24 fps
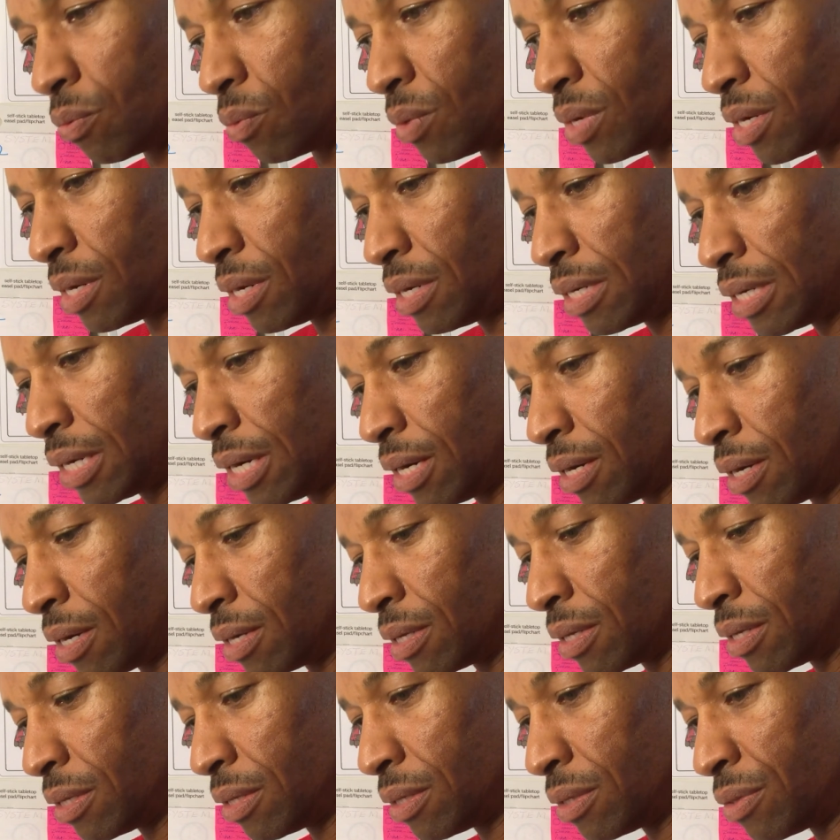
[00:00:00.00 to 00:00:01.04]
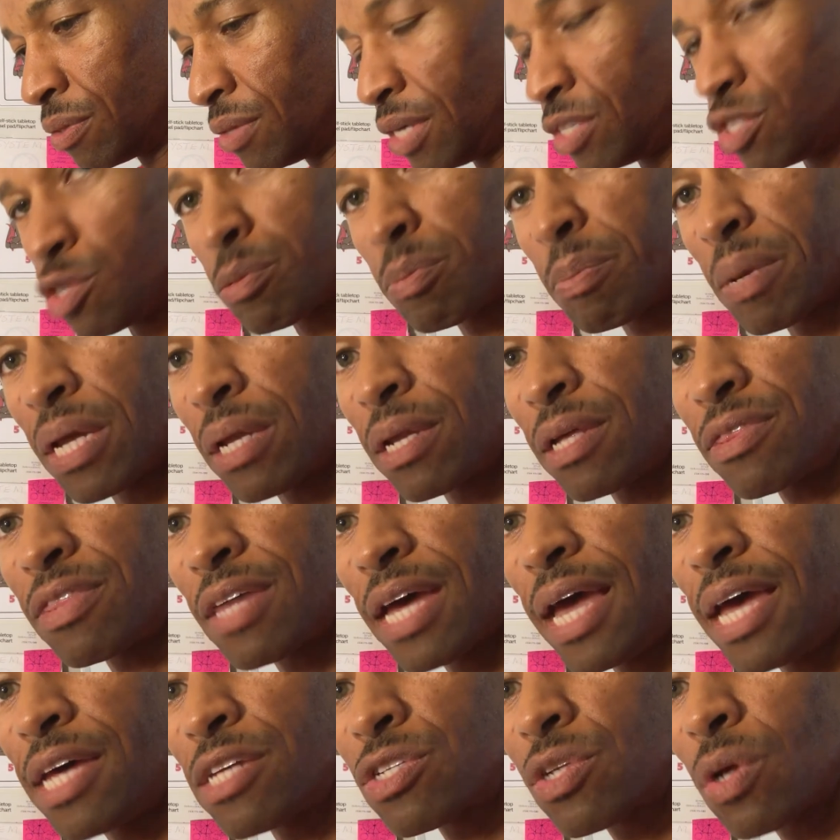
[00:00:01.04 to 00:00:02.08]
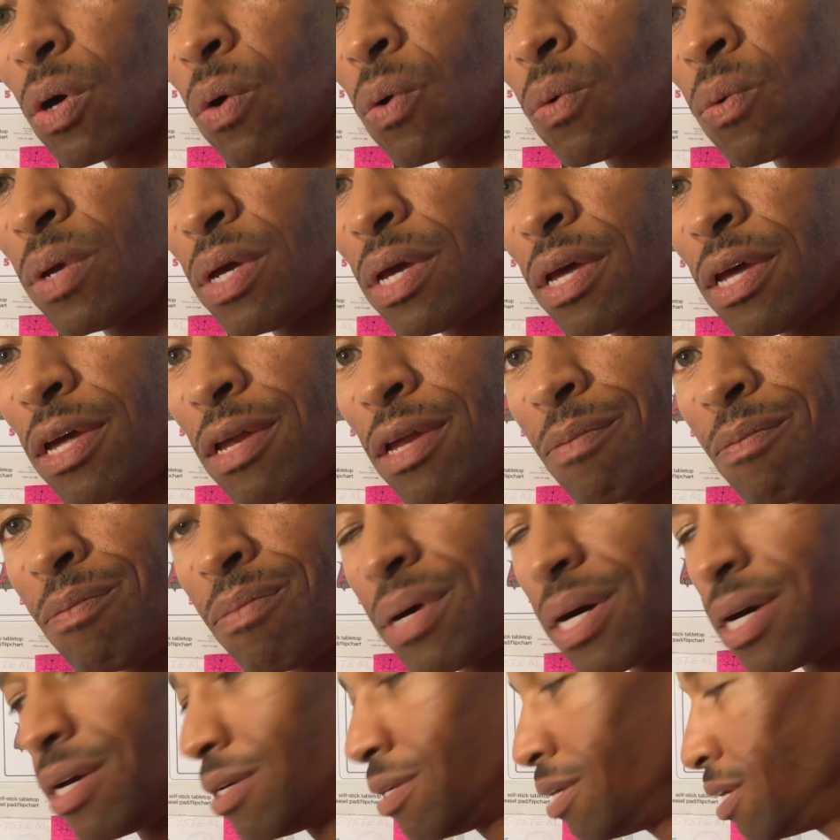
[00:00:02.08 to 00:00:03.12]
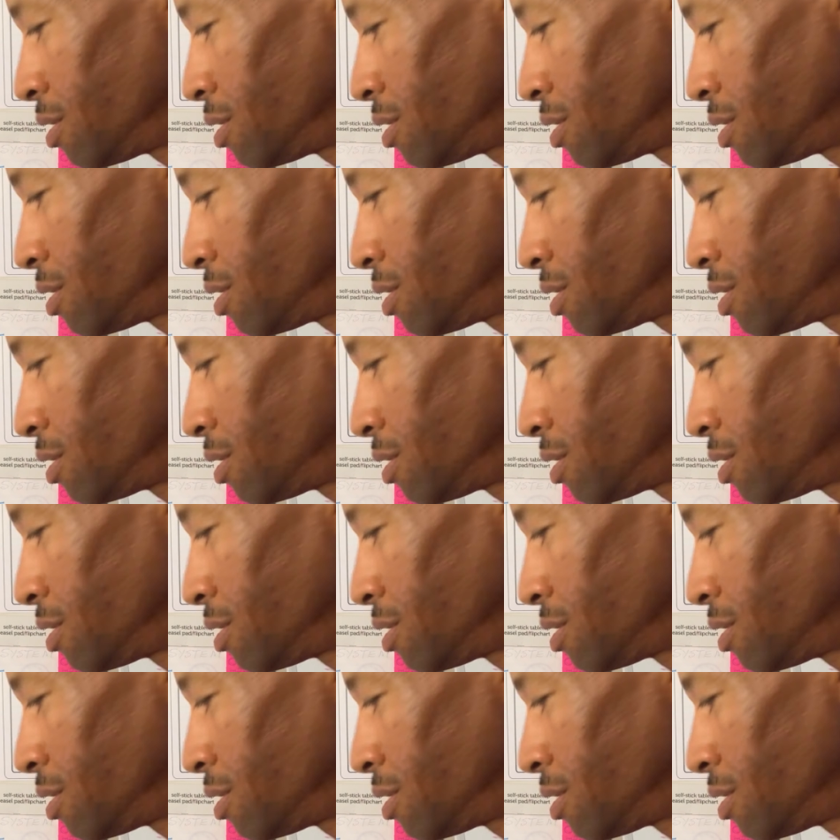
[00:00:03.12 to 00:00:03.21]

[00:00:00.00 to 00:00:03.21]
when they spell it the S-O-N, but